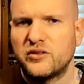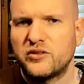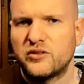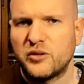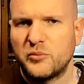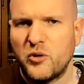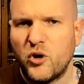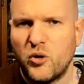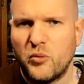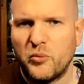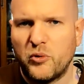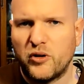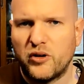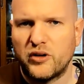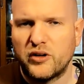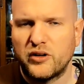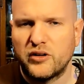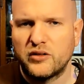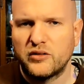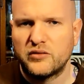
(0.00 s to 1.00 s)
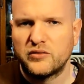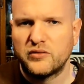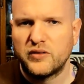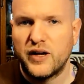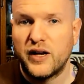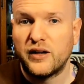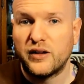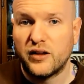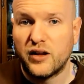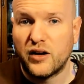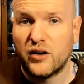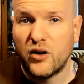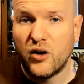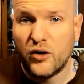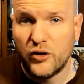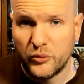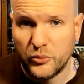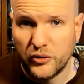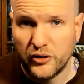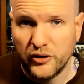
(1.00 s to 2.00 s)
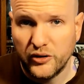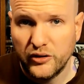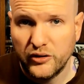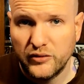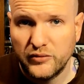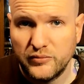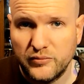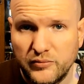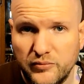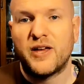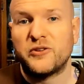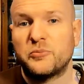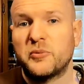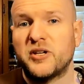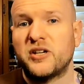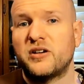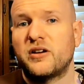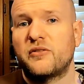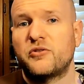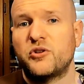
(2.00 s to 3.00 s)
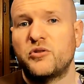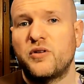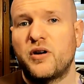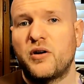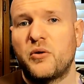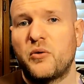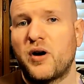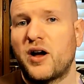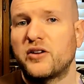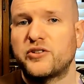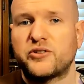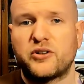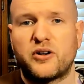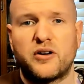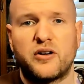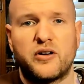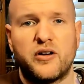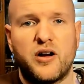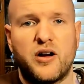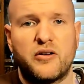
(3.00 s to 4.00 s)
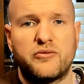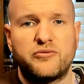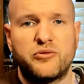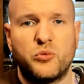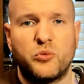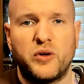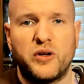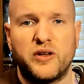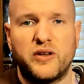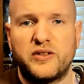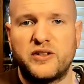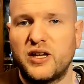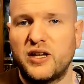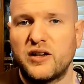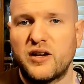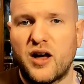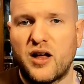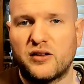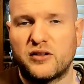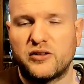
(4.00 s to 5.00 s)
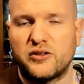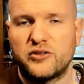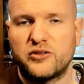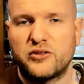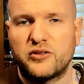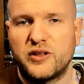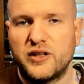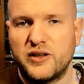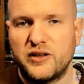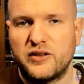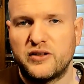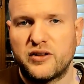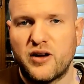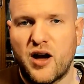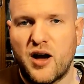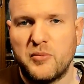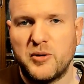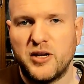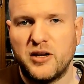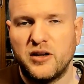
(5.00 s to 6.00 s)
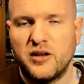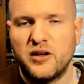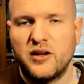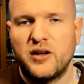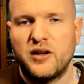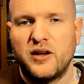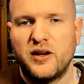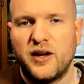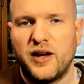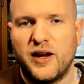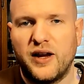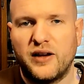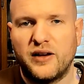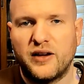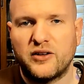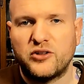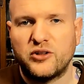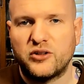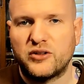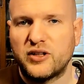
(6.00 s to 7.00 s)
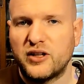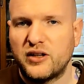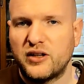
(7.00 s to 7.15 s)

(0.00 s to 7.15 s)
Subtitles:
some homework, and a lot of hard work. As many of you know, I started off with $10 in this hobby. And I took